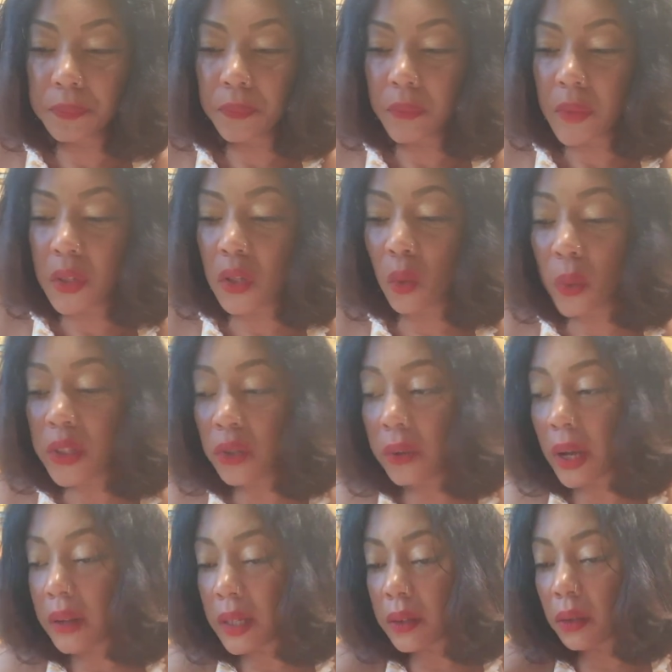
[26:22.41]
So what's
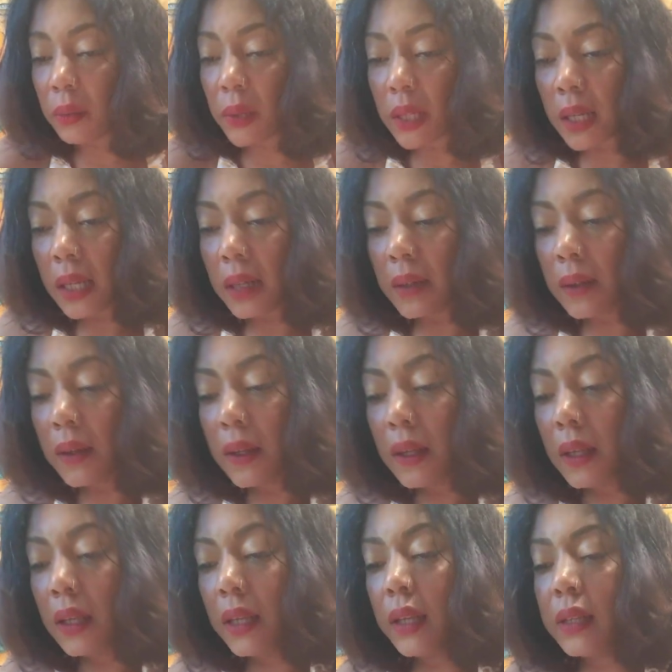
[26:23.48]
grounding their reading
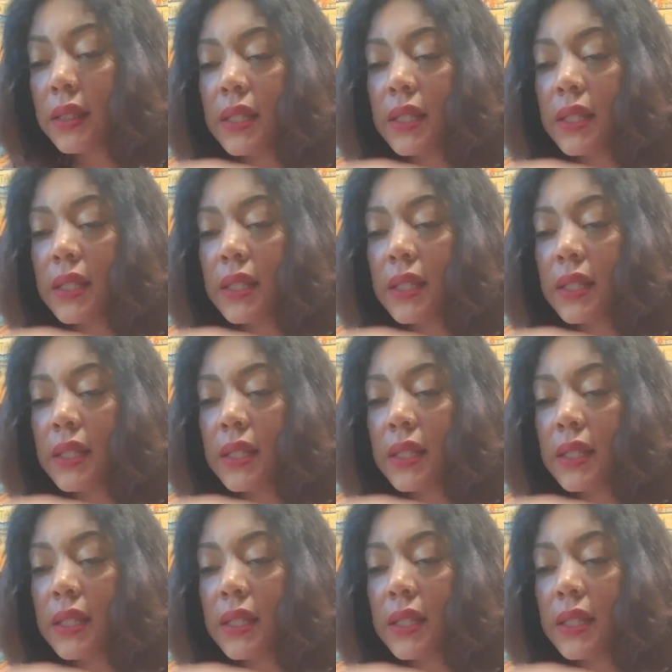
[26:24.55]
is